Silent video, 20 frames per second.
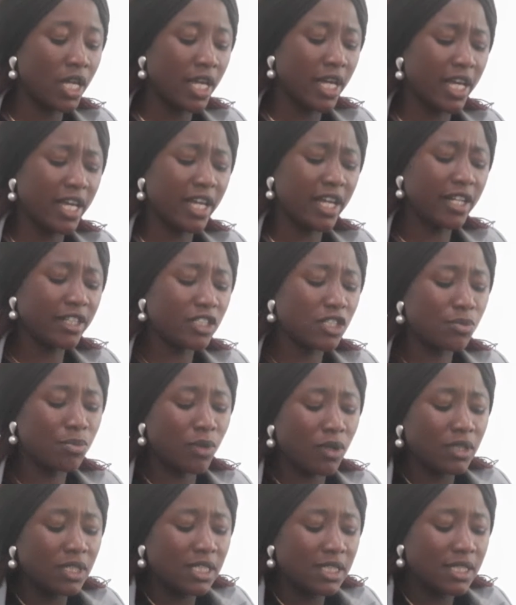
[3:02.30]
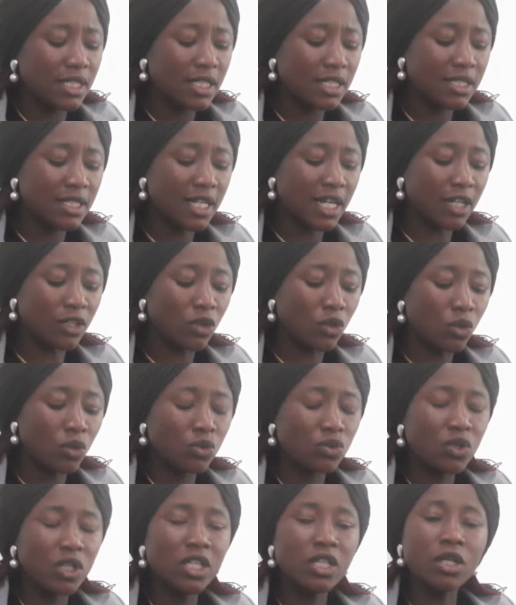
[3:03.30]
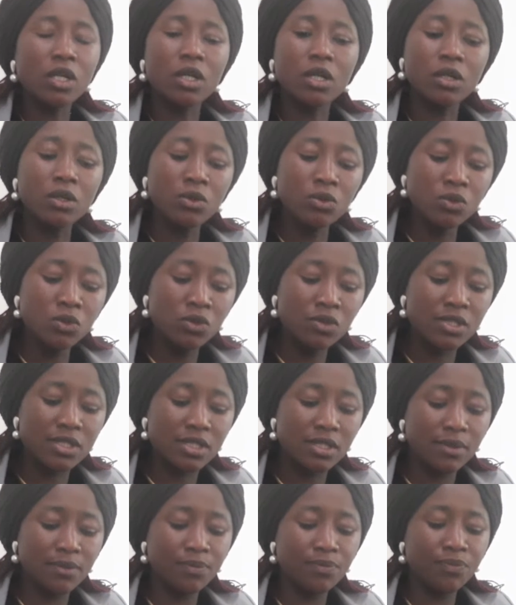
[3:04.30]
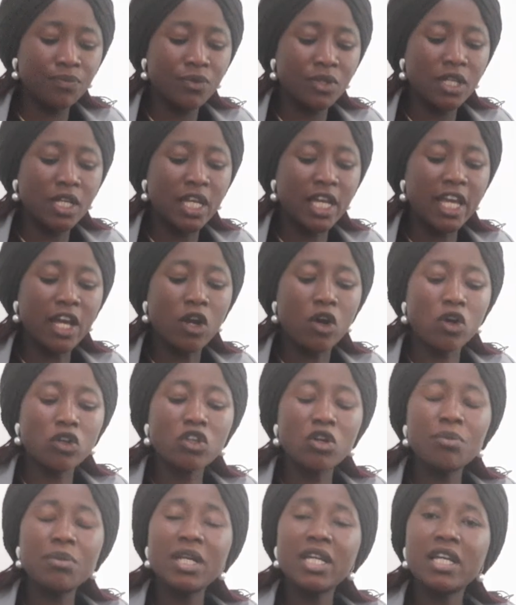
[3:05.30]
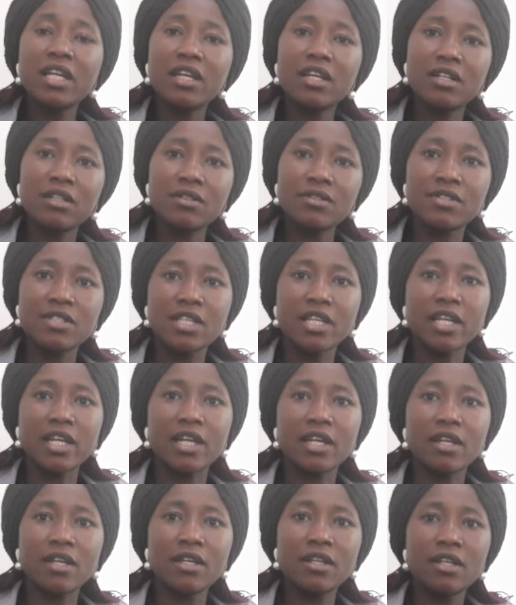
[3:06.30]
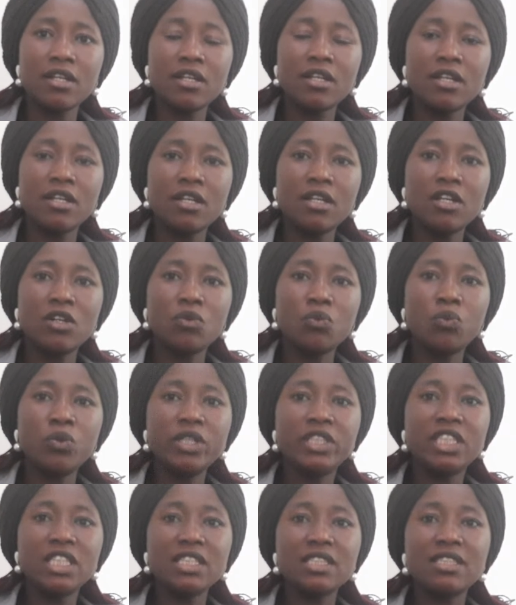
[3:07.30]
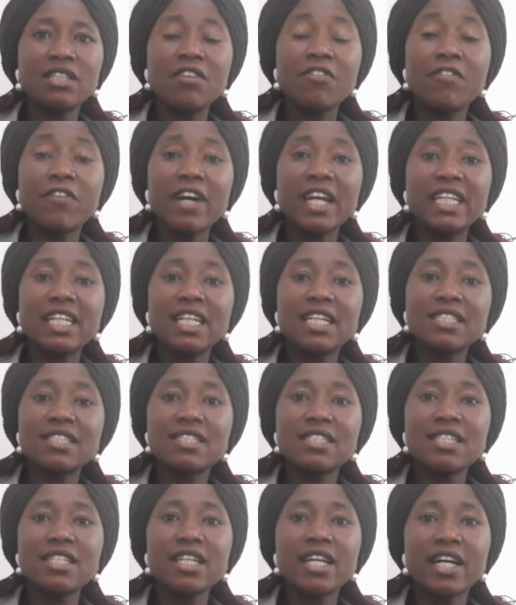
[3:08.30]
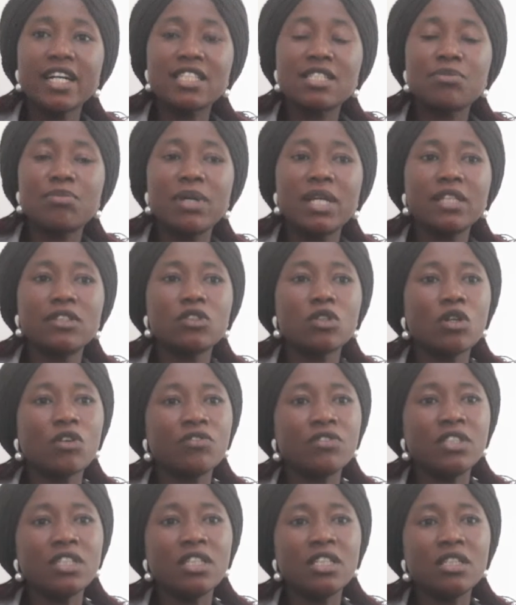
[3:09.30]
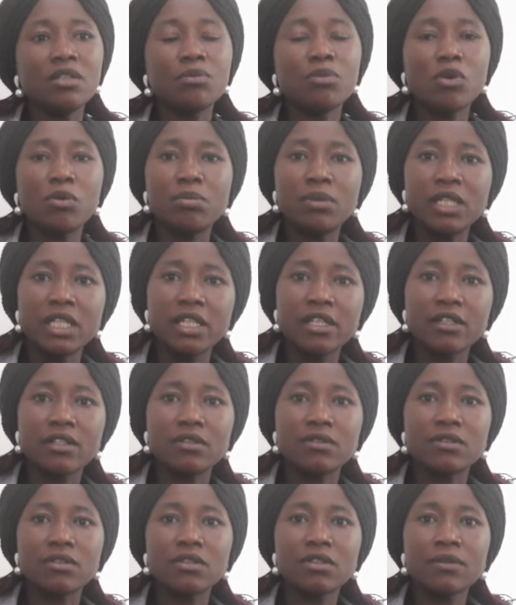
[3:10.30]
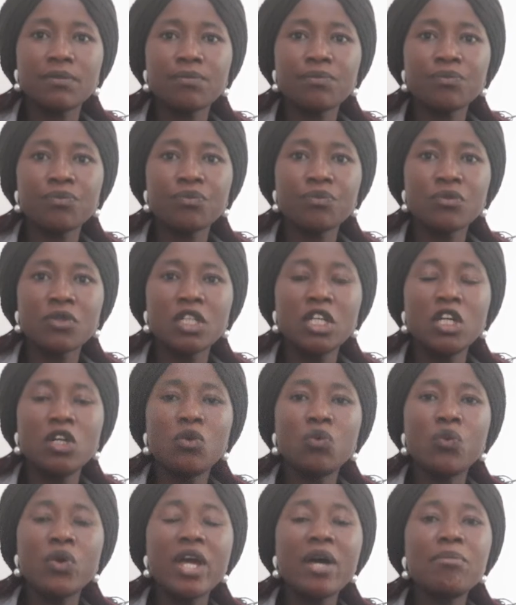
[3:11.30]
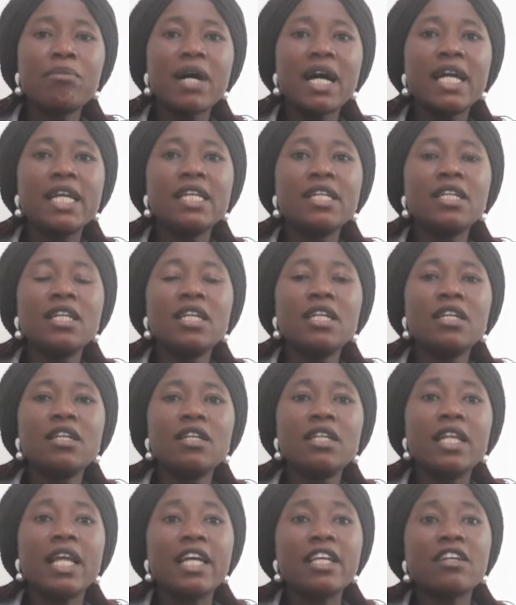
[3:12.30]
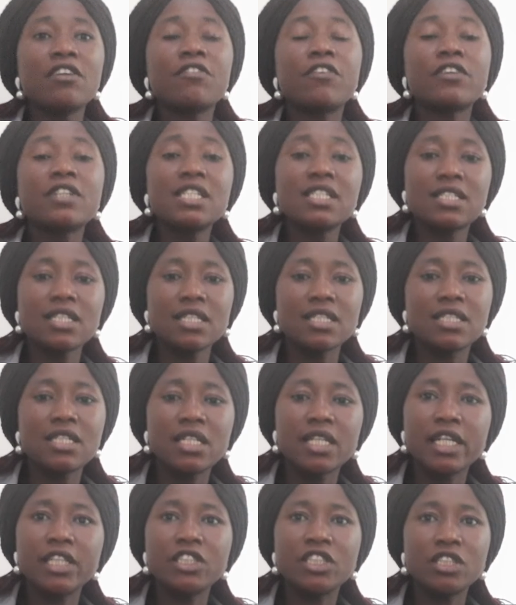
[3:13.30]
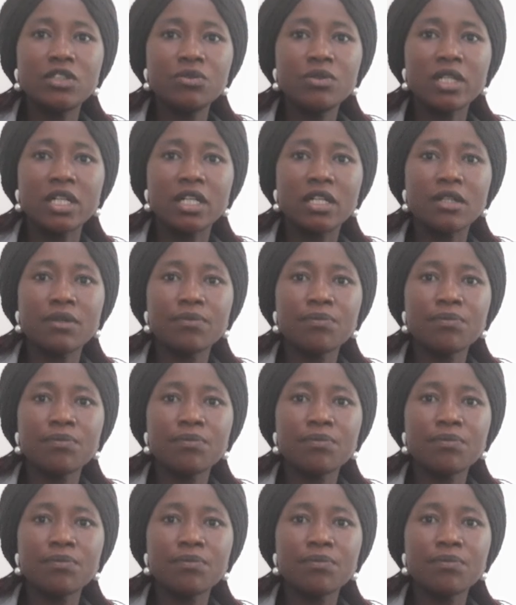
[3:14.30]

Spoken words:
Health policies can also include economic healthcare, which is the financing aspect of the public health, whereby, like for instance, in Nigeria,